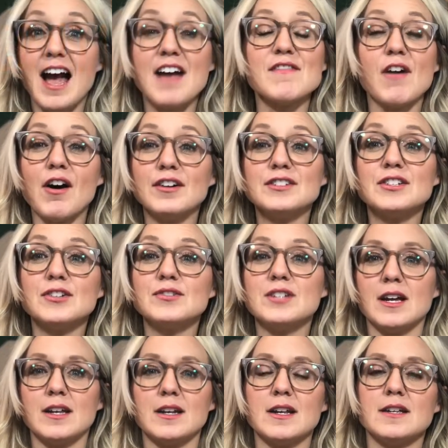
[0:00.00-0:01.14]
I've also
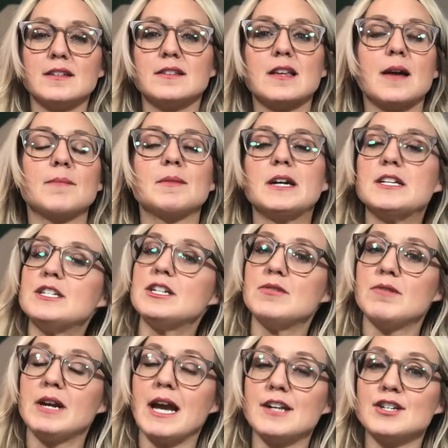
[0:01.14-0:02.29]
done some
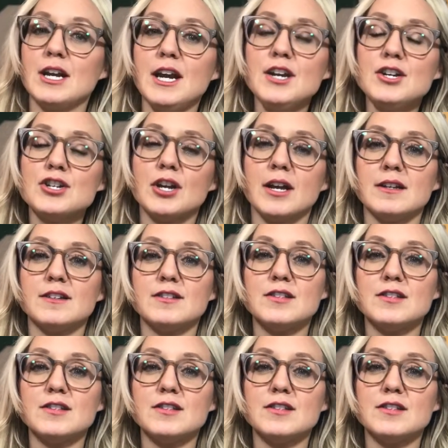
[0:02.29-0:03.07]
continuing education.